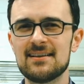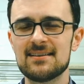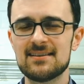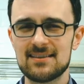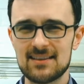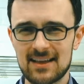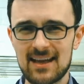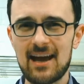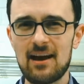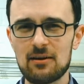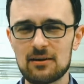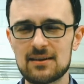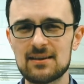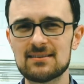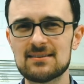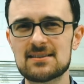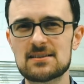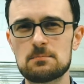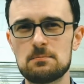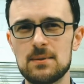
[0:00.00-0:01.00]
the
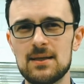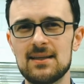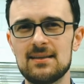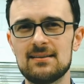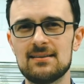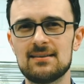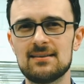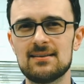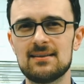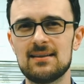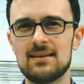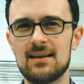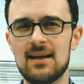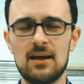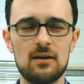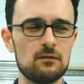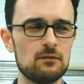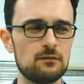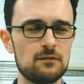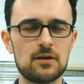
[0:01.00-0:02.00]
calculus bit
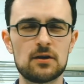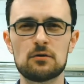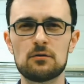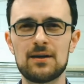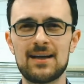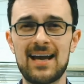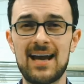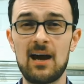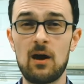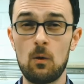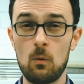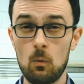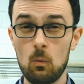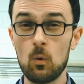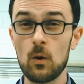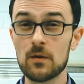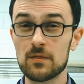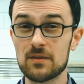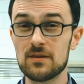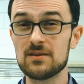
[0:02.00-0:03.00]
and figuring out
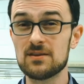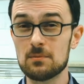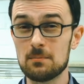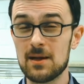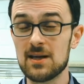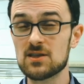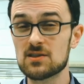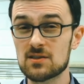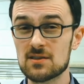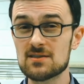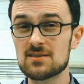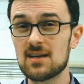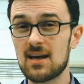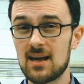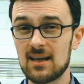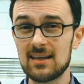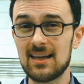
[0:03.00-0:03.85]
what the dimensions are,